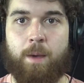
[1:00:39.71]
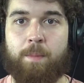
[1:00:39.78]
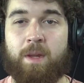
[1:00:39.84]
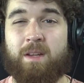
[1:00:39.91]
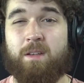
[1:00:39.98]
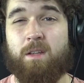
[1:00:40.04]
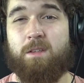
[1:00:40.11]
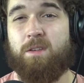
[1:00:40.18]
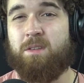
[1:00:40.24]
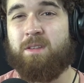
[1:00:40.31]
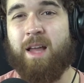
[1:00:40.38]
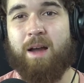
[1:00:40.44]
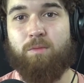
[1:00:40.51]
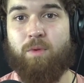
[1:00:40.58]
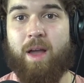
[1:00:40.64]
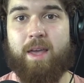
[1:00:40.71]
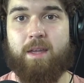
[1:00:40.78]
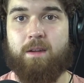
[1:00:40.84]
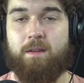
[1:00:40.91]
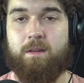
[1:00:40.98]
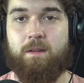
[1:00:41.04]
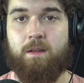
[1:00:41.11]
I mean, it's just not
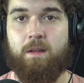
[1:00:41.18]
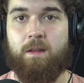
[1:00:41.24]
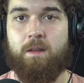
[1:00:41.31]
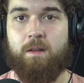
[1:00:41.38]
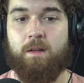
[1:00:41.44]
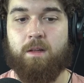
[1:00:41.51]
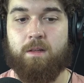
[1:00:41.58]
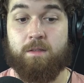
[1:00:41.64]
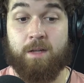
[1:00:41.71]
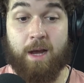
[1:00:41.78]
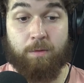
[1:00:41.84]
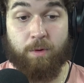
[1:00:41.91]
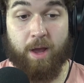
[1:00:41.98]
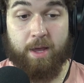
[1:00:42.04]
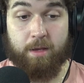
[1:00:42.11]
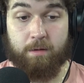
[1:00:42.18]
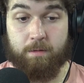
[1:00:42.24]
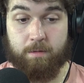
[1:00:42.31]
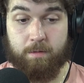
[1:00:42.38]
right. It's not right.